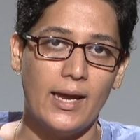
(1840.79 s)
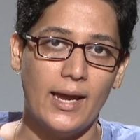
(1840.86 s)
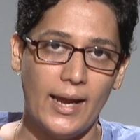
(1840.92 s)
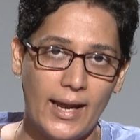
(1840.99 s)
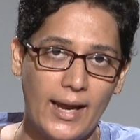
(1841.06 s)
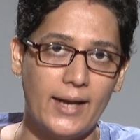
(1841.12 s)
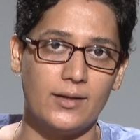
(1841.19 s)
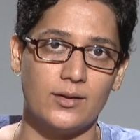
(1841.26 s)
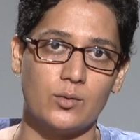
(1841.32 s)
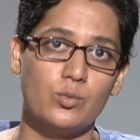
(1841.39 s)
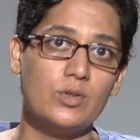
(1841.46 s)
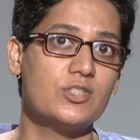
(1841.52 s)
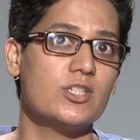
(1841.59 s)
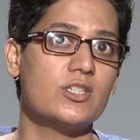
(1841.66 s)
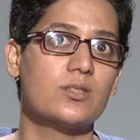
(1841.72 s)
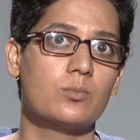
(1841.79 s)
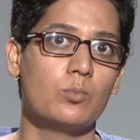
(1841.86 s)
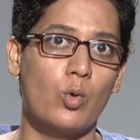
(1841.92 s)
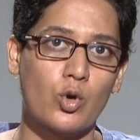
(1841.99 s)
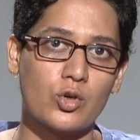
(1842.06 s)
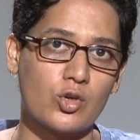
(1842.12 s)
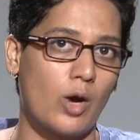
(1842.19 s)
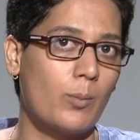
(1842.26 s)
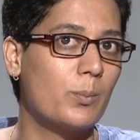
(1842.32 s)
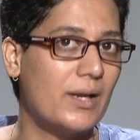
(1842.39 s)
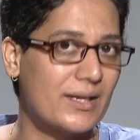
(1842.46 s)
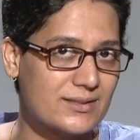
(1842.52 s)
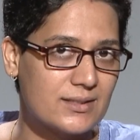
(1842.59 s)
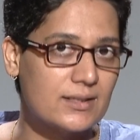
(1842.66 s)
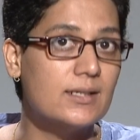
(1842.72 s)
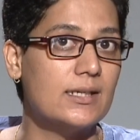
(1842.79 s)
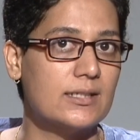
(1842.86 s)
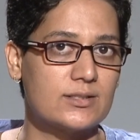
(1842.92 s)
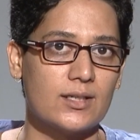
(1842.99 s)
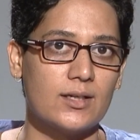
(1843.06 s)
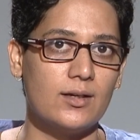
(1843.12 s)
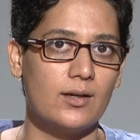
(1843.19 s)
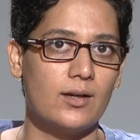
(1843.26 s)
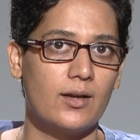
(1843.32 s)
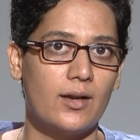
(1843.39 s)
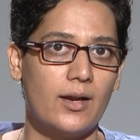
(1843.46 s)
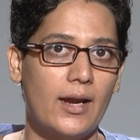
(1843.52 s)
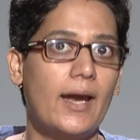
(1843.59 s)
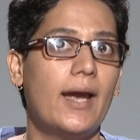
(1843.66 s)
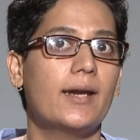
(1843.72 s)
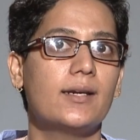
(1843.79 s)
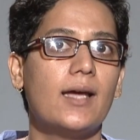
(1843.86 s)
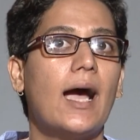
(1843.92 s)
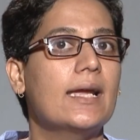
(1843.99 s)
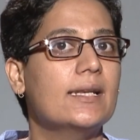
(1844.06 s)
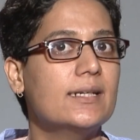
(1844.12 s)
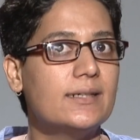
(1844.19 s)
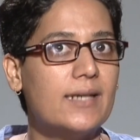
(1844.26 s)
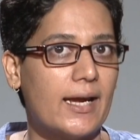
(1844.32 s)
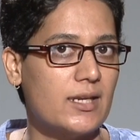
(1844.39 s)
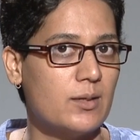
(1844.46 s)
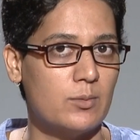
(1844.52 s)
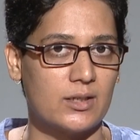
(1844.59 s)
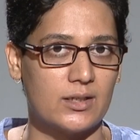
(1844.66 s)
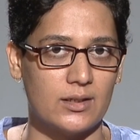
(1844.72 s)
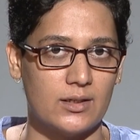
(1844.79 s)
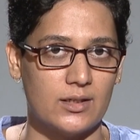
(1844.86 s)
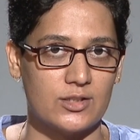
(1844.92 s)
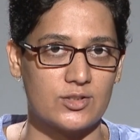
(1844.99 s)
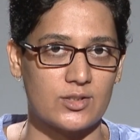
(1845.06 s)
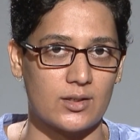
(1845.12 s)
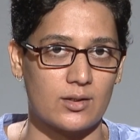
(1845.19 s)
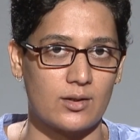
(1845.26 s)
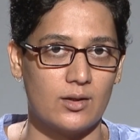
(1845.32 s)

and which is more complex in nature and highly dynamic in nature.